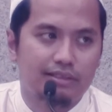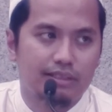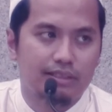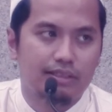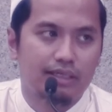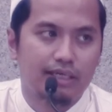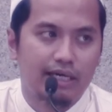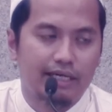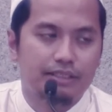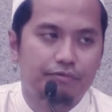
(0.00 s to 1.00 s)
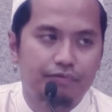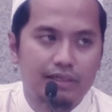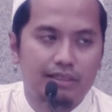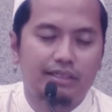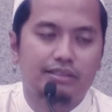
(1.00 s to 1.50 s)
it, and he
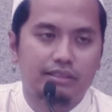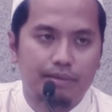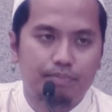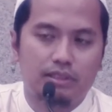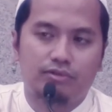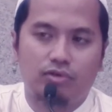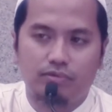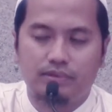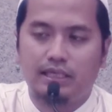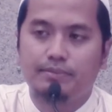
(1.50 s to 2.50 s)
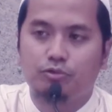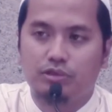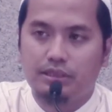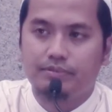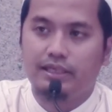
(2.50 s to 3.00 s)
fails and stumbles from time to
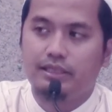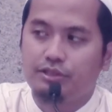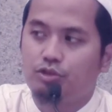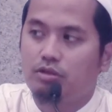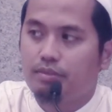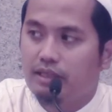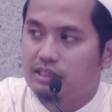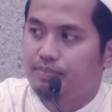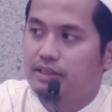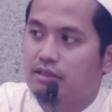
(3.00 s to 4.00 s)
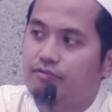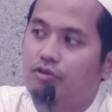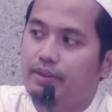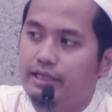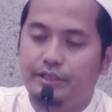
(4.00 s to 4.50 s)
time. That is normal, expected
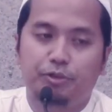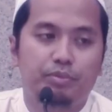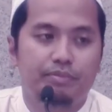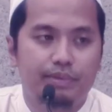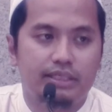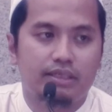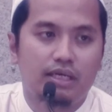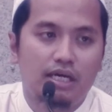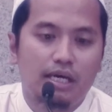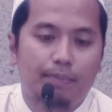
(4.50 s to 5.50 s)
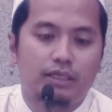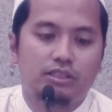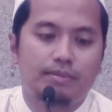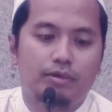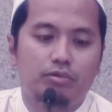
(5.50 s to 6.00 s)
from any human being. But
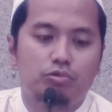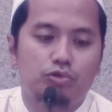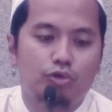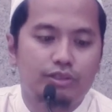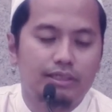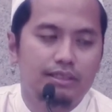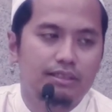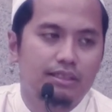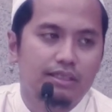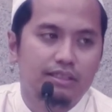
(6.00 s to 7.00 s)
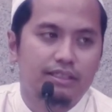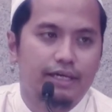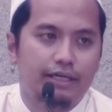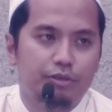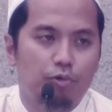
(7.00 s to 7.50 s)
someone who totally say,
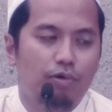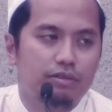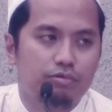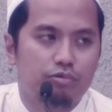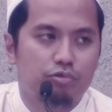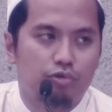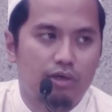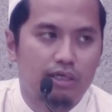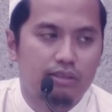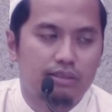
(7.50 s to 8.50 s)
I don't want to do salat,